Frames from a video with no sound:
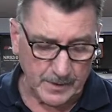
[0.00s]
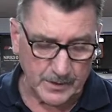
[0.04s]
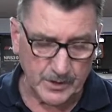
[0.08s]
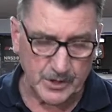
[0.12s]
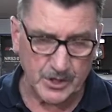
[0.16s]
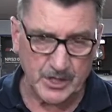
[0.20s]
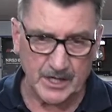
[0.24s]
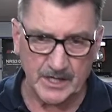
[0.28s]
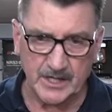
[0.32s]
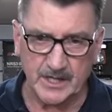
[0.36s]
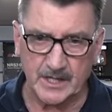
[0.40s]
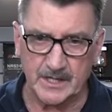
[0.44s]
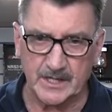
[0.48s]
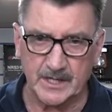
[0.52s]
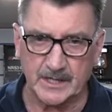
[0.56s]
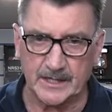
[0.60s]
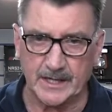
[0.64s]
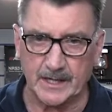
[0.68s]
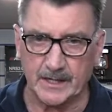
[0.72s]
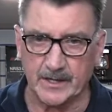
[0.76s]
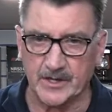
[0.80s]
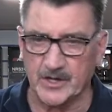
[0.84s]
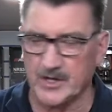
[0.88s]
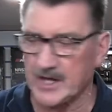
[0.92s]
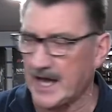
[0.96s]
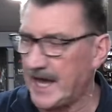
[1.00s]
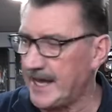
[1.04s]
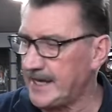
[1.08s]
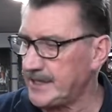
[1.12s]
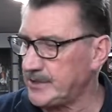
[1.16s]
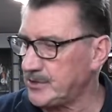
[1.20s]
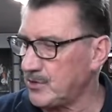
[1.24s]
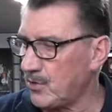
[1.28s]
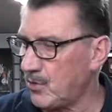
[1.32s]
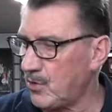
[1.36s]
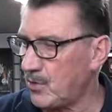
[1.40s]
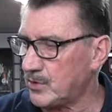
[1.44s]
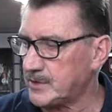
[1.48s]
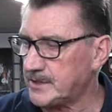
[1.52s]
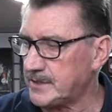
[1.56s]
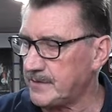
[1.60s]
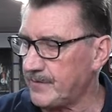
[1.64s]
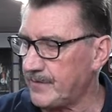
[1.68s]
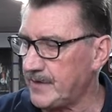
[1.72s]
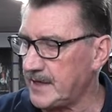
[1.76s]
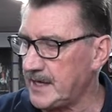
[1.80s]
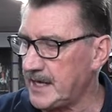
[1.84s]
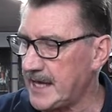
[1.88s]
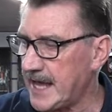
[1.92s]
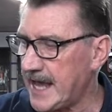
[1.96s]
Just as a little side note,
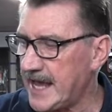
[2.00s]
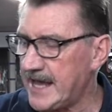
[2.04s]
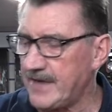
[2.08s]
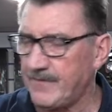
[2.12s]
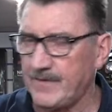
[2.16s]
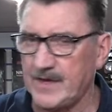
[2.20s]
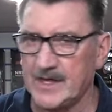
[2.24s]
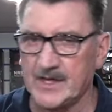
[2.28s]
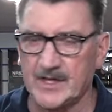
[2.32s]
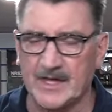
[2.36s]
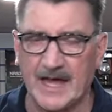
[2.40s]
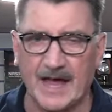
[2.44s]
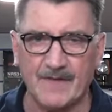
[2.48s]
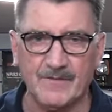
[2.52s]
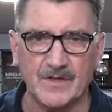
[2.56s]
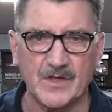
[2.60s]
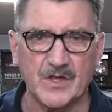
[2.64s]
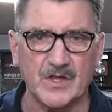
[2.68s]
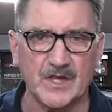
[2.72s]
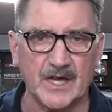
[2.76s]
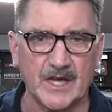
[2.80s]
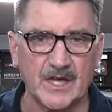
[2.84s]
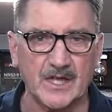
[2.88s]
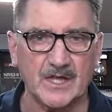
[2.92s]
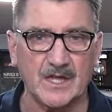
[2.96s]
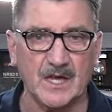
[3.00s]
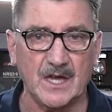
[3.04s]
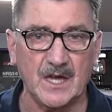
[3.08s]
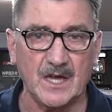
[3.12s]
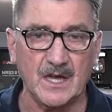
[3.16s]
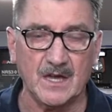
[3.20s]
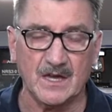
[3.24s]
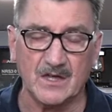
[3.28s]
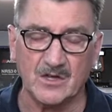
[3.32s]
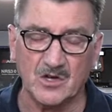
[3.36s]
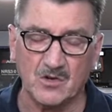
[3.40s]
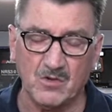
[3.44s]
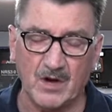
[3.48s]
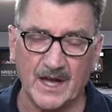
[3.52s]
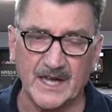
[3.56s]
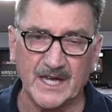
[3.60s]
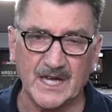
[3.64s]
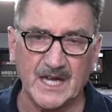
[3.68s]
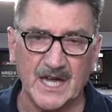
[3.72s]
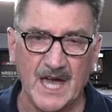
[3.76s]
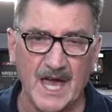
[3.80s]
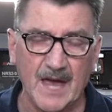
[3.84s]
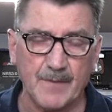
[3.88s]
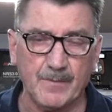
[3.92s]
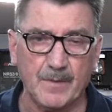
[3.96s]
the AV760 is quite
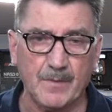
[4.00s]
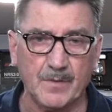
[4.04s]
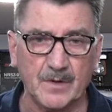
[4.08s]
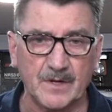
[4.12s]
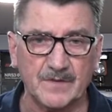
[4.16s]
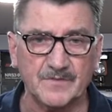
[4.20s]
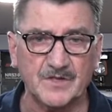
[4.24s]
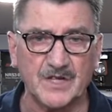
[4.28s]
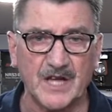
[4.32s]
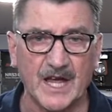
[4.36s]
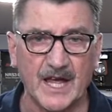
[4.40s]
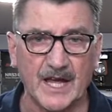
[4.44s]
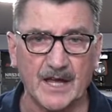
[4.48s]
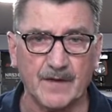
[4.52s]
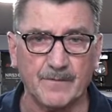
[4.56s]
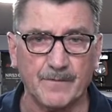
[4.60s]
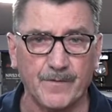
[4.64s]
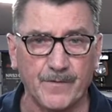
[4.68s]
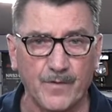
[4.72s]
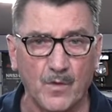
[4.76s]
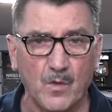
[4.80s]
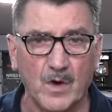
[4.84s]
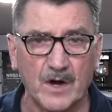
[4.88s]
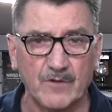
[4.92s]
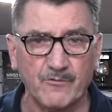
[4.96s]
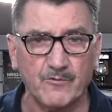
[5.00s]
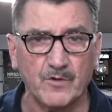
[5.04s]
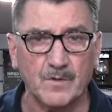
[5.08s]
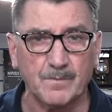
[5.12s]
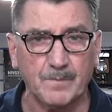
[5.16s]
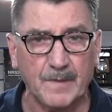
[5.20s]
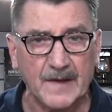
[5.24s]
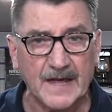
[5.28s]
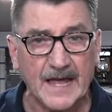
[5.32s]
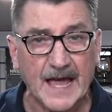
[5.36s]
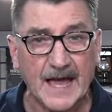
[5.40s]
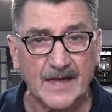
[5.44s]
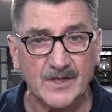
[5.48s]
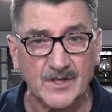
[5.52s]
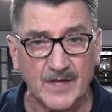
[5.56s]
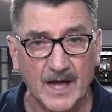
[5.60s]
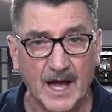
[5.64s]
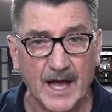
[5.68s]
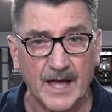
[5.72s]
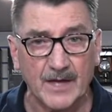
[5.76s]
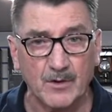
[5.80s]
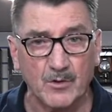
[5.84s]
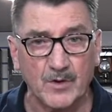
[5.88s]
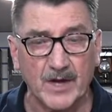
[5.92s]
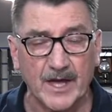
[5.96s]
capable of taking 400
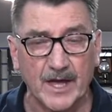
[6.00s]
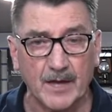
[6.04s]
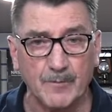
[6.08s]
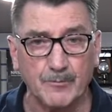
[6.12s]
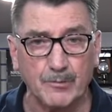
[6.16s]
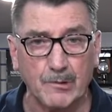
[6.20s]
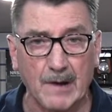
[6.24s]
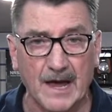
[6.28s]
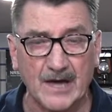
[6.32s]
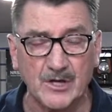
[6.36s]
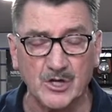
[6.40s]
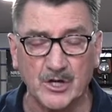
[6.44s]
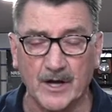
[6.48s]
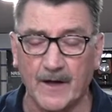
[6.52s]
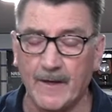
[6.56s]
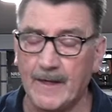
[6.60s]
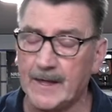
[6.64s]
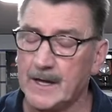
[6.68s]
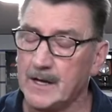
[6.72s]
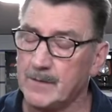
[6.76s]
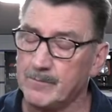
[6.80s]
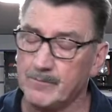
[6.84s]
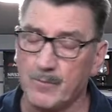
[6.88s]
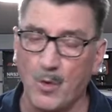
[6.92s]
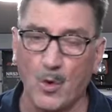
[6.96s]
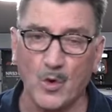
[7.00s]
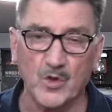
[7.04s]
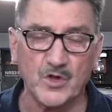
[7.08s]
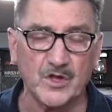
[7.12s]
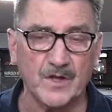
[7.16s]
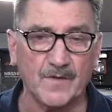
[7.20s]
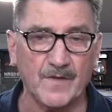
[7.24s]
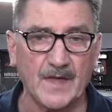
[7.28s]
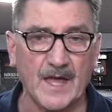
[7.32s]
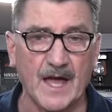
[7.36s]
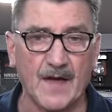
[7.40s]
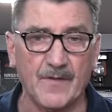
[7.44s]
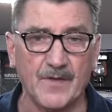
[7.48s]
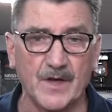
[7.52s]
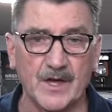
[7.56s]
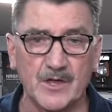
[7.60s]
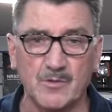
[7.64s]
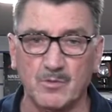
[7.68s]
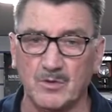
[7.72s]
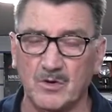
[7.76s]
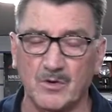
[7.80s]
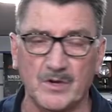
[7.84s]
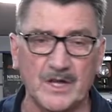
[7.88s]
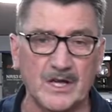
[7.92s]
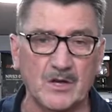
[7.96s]
psi, okay, in pressure. Most of the others
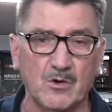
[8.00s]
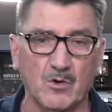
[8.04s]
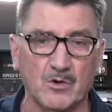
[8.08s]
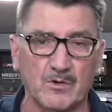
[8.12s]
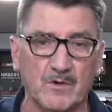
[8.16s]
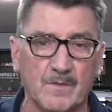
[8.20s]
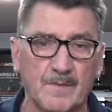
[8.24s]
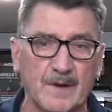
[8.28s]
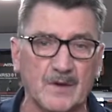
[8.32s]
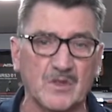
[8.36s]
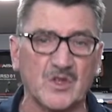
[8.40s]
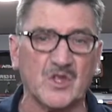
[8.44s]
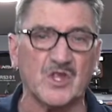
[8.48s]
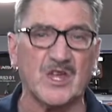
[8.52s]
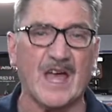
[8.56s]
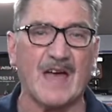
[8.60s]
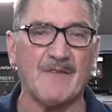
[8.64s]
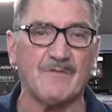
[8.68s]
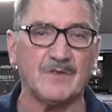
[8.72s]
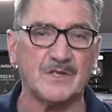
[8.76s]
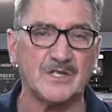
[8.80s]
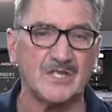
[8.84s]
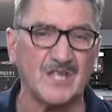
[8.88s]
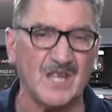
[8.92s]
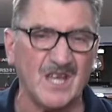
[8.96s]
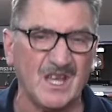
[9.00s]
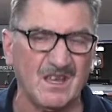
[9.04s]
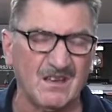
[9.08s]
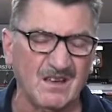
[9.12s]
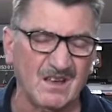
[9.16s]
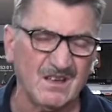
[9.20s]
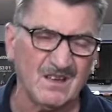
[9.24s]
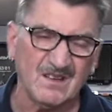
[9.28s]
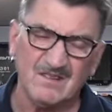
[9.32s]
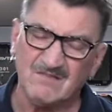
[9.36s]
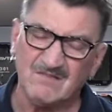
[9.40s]
will only go to about 70,